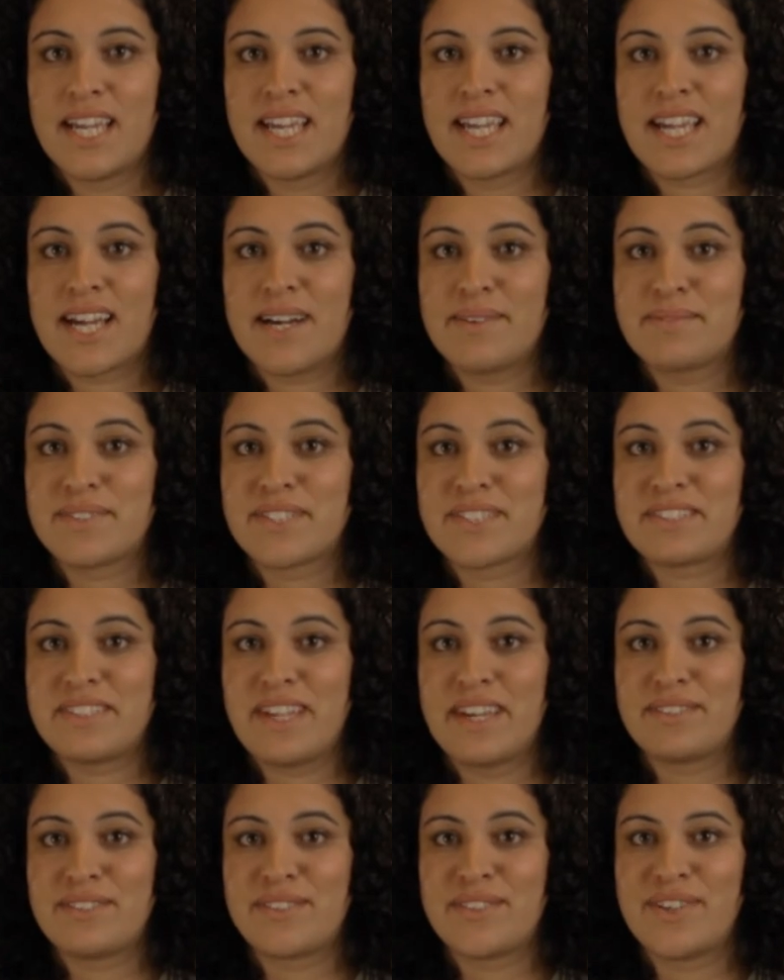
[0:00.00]
"Come just
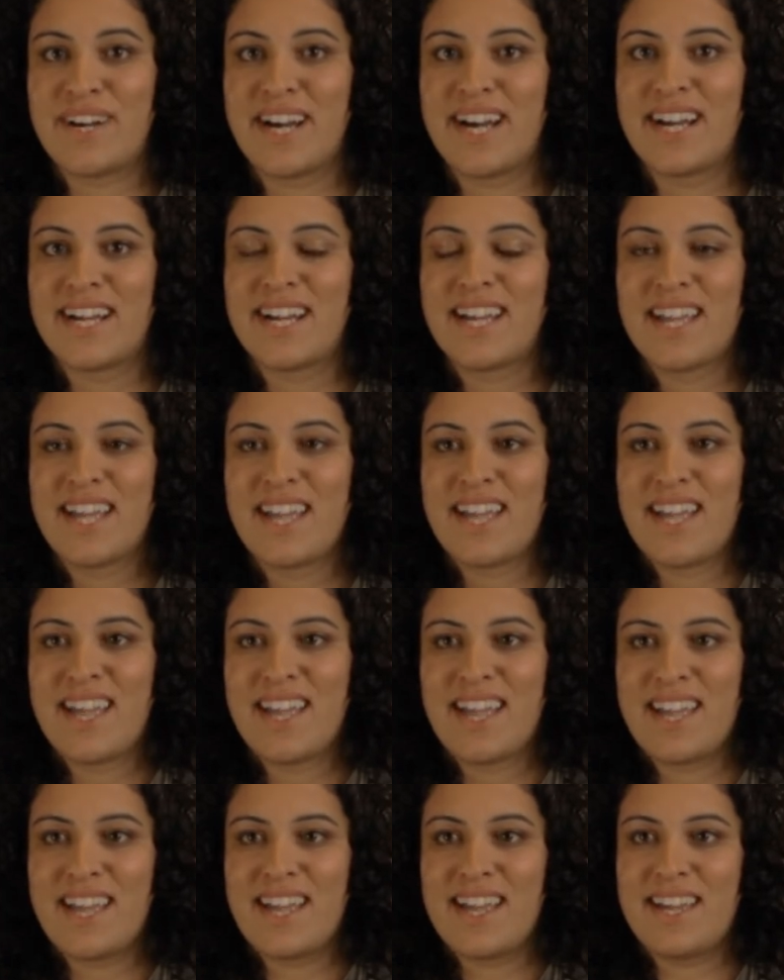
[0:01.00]
as you are,"
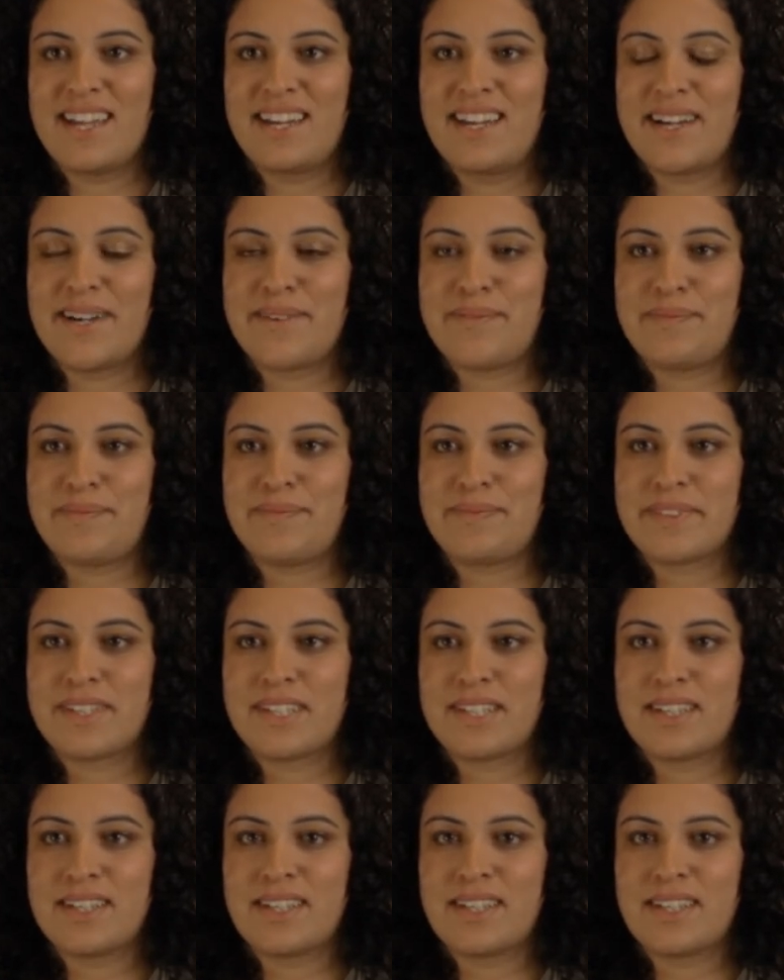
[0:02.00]
and